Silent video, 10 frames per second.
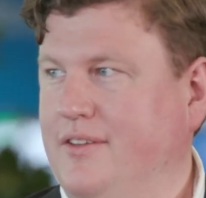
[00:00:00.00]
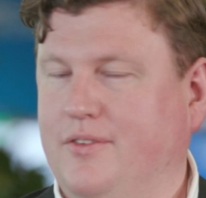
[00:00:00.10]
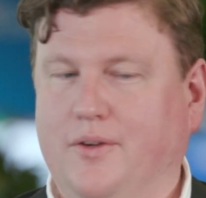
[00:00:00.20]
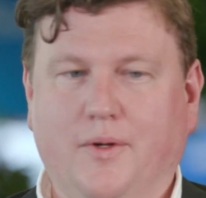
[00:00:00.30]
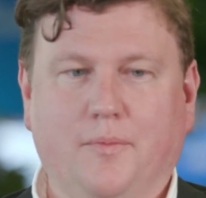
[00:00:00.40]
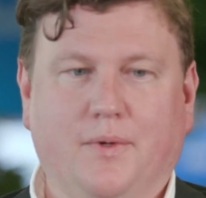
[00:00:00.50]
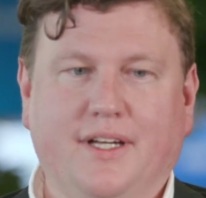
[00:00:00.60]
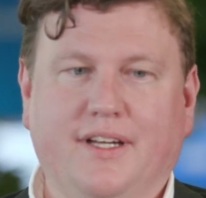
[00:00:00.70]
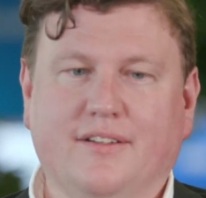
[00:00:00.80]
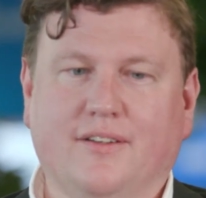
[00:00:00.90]
So we
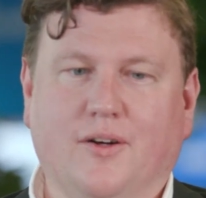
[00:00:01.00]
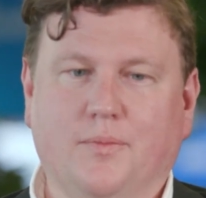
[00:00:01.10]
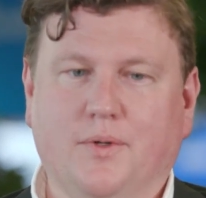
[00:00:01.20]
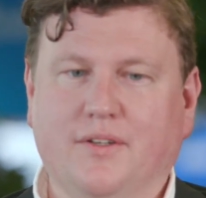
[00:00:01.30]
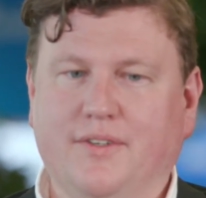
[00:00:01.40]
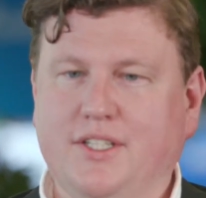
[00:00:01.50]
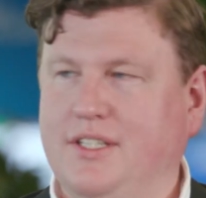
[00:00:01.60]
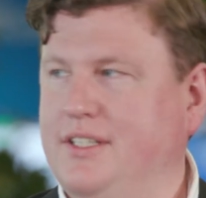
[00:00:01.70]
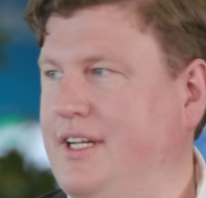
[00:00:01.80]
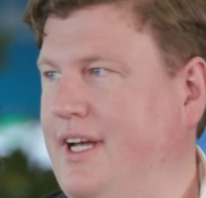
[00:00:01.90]
bring in computer
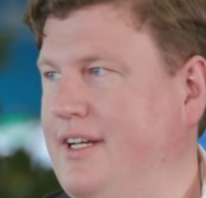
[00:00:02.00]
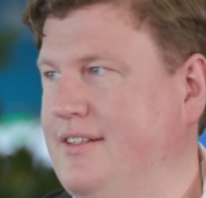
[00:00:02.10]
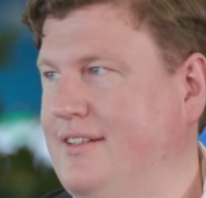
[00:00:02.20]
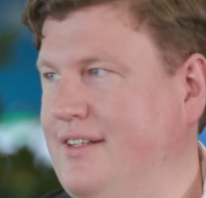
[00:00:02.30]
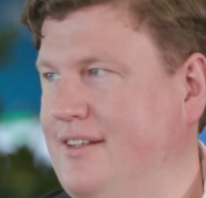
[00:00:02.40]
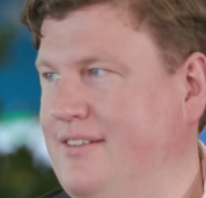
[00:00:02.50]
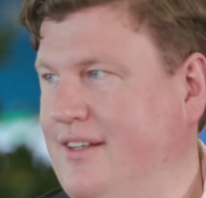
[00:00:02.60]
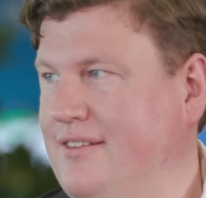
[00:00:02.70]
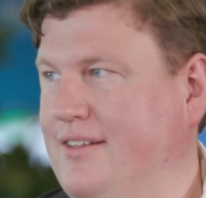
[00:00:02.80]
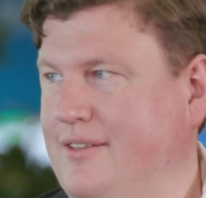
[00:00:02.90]
vision and
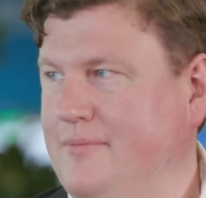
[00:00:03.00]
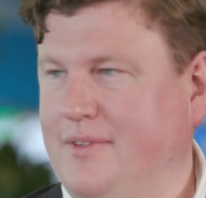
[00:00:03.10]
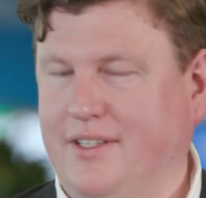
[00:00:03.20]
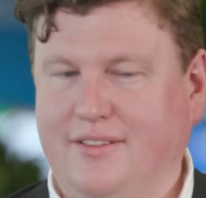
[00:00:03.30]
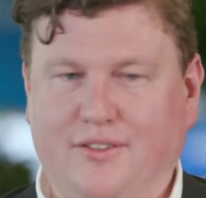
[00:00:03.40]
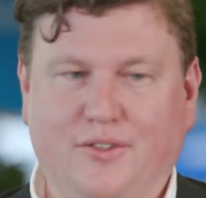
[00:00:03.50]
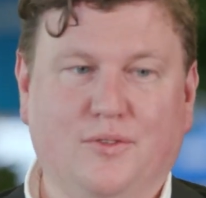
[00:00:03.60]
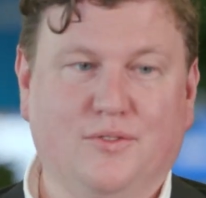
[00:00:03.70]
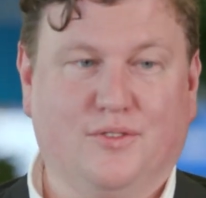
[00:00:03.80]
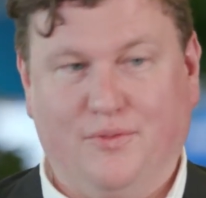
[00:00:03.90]
sensing and
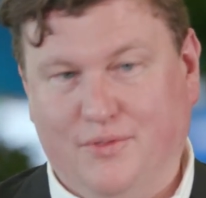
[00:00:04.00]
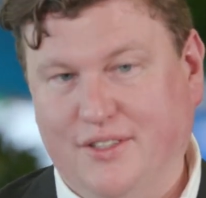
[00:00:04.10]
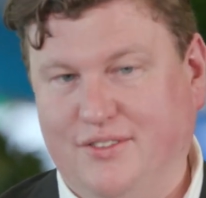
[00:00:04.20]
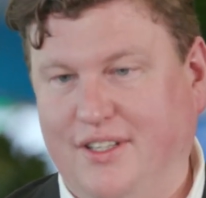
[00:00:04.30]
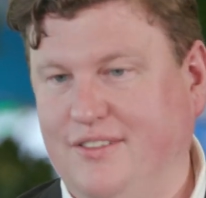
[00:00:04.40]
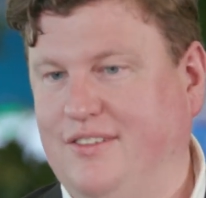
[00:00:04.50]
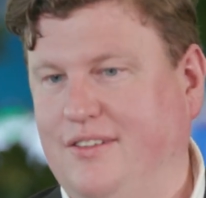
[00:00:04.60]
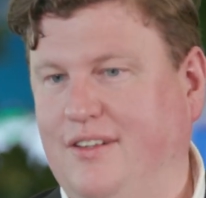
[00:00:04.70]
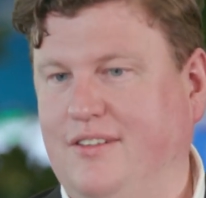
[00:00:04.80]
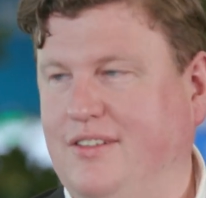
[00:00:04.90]
use RealSense
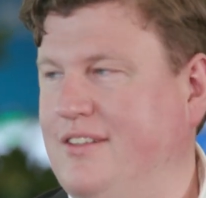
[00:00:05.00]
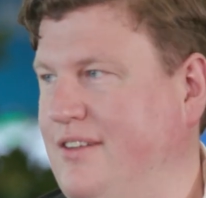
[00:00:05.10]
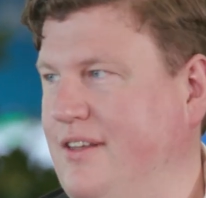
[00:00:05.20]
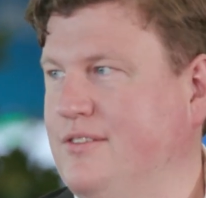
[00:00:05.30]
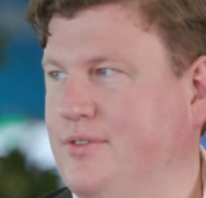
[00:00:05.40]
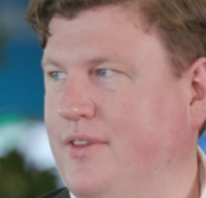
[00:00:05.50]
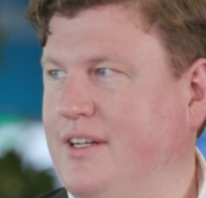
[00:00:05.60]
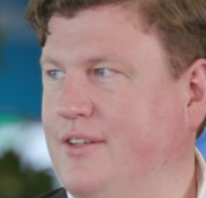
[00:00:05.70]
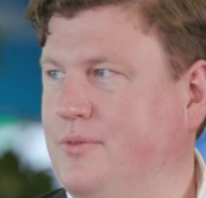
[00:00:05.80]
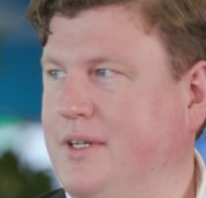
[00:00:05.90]
sensing for
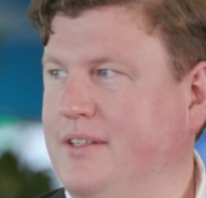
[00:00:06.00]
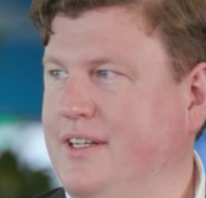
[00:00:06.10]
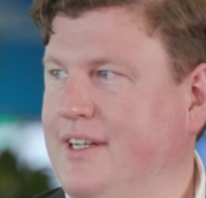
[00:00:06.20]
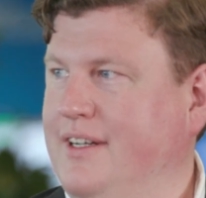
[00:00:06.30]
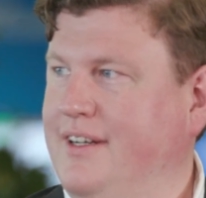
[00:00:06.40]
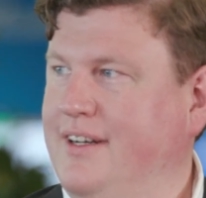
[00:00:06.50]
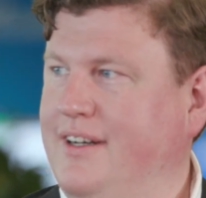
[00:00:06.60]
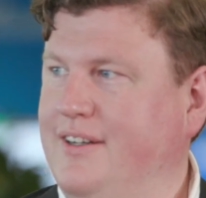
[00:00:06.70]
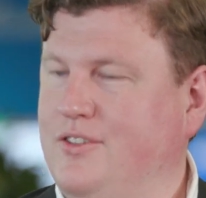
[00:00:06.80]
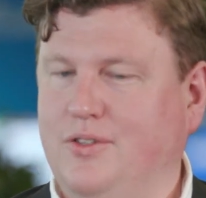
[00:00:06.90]
that as well
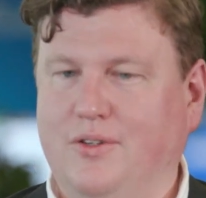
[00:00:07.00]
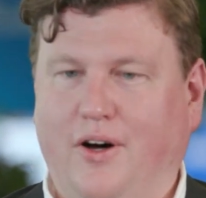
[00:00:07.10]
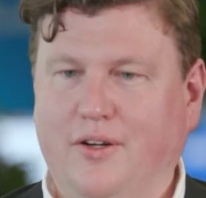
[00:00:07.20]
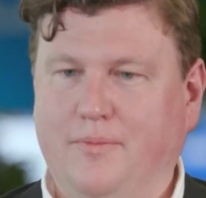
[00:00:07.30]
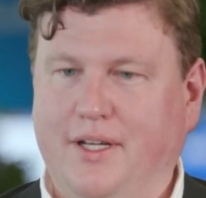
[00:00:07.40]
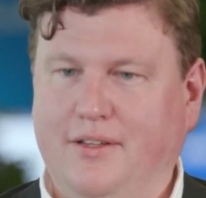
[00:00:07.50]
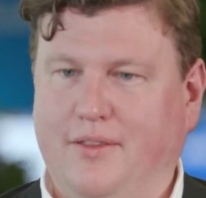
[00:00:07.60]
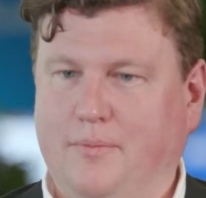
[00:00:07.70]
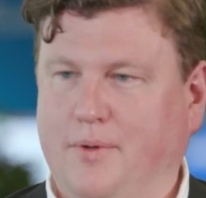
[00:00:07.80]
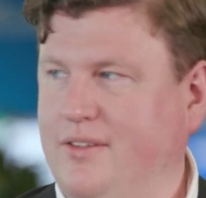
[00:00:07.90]
to automate
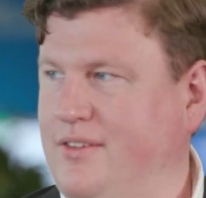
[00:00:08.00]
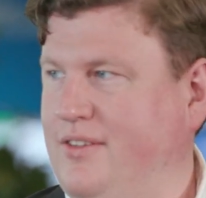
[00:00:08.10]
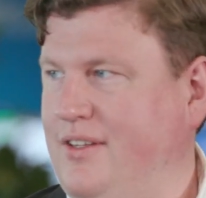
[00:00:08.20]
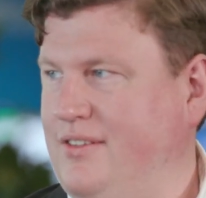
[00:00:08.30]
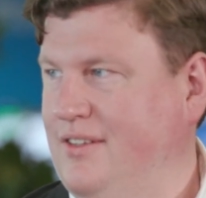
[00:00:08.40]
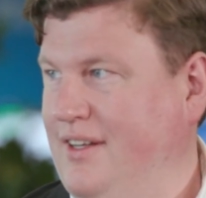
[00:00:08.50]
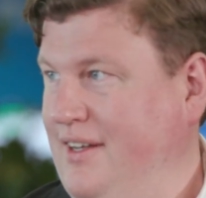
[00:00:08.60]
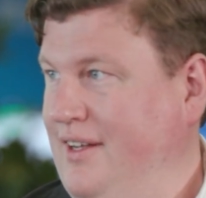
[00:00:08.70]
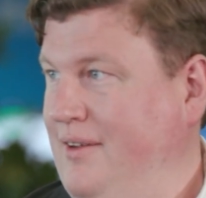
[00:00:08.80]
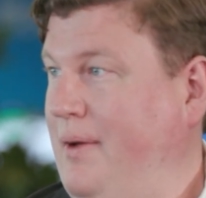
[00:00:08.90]
the processes
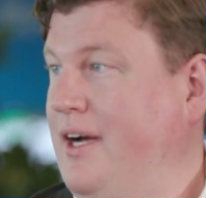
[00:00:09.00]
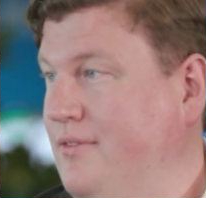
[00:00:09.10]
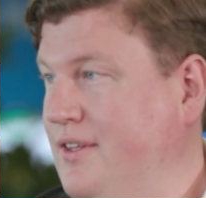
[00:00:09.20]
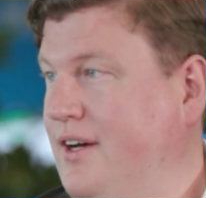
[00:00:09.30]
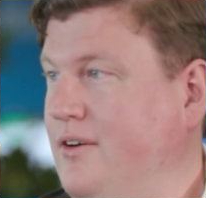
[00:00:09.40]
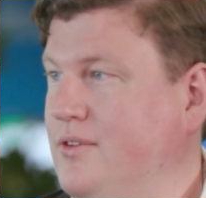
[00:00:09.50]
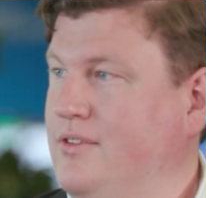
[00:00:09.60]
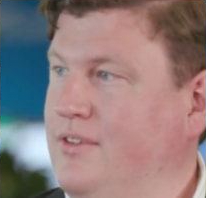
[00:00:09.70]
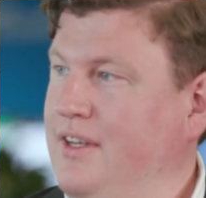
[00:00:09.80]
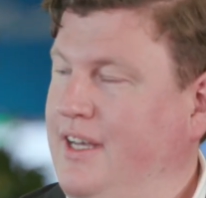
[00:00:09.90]
back of the
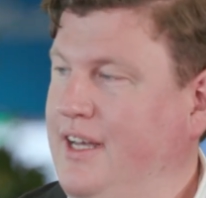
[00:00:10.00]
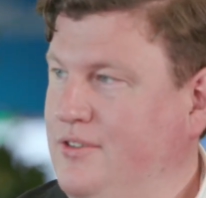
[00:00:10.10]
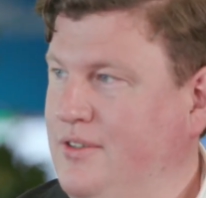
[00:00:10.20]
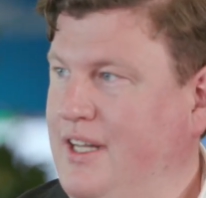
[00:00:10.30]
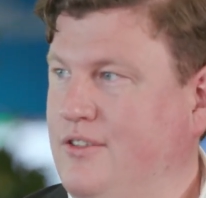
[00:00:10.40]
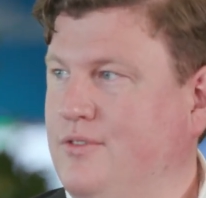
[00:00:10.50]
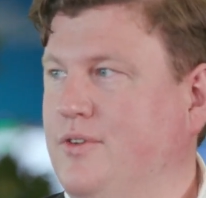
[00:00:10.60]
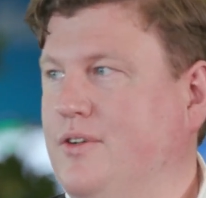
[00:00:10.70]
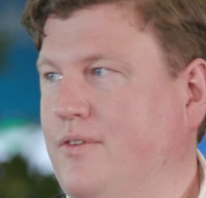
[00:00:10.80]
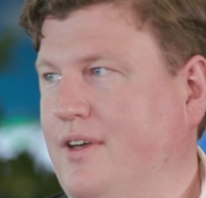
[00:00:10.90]
house and connect to
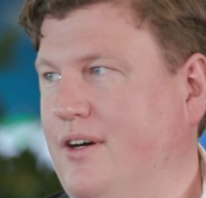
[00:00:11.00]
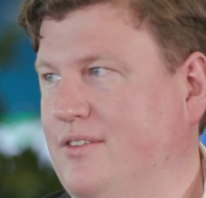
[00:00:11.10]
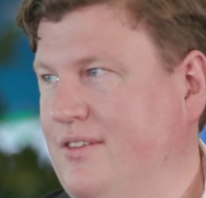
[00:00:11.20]
front of the house